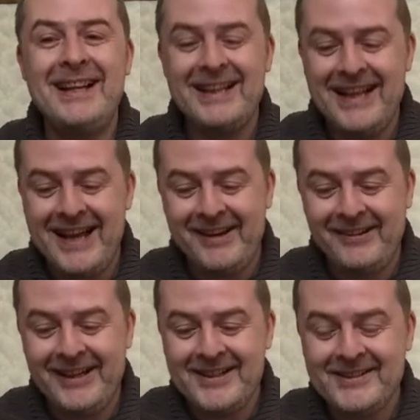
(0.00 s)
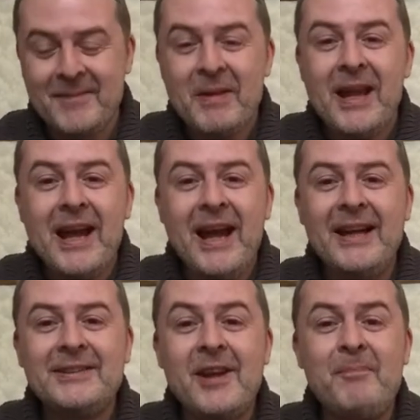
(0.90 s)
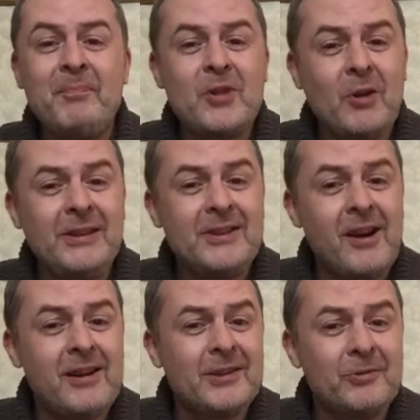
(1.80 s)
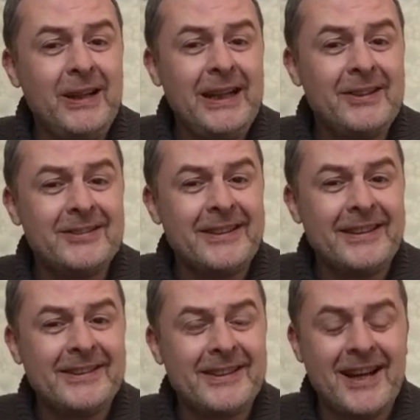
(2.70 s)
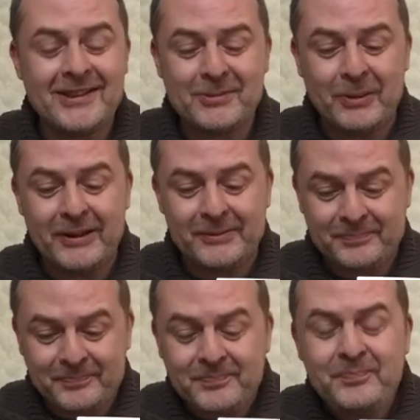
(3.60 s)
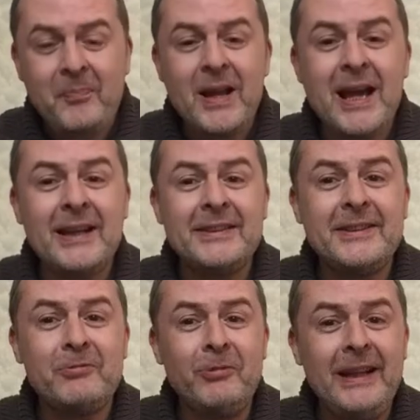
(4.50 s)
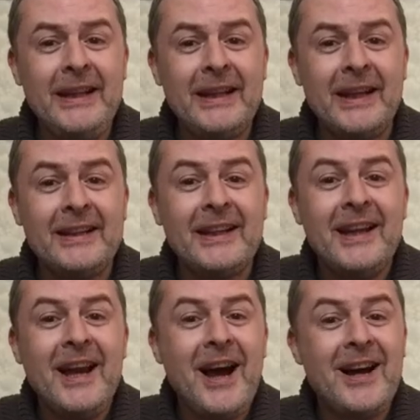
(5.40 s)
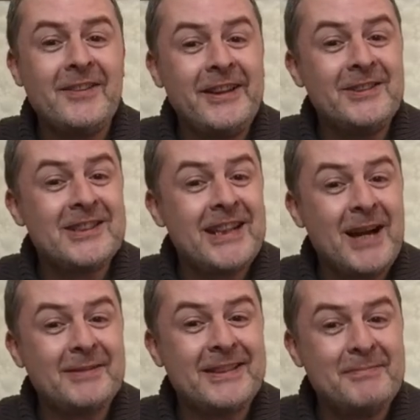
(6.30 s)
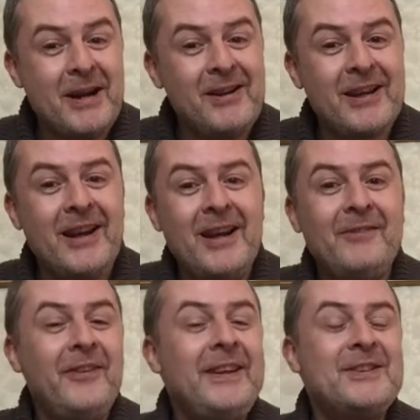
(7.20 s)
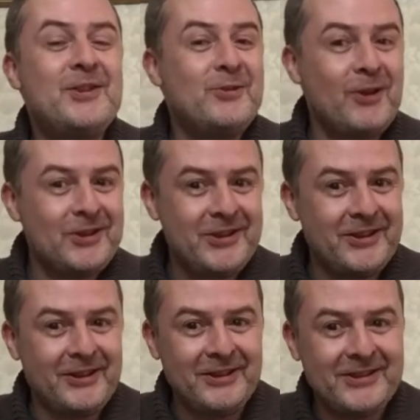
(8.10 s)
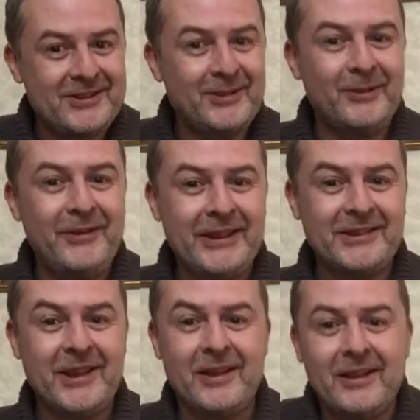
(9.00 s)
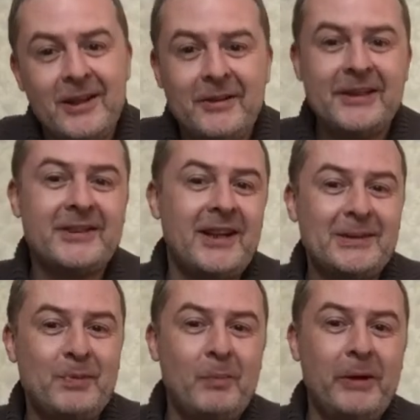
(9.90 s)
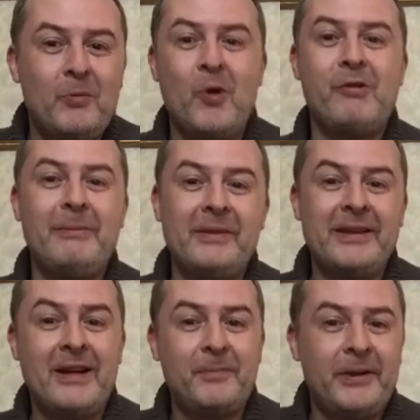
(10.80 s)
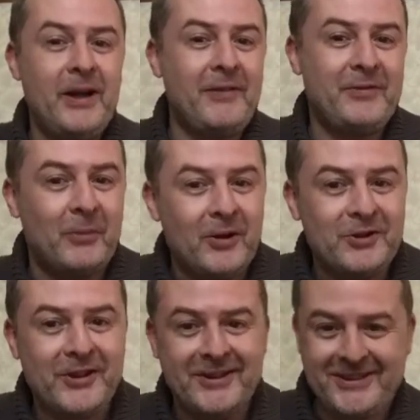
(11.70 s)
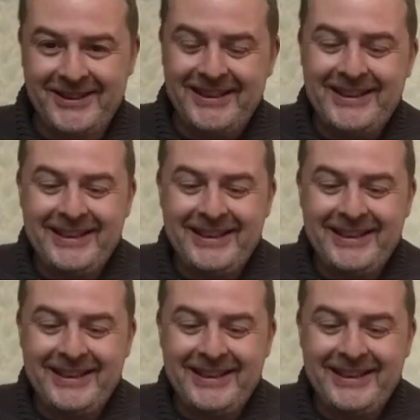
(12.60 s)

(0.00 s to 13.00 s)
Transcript: hilarious. And Tony Stark is really good in this as well. And I did really like how they used Captain America for the instructional school videos. This guy's probably a war criminal now, but you have to watch this.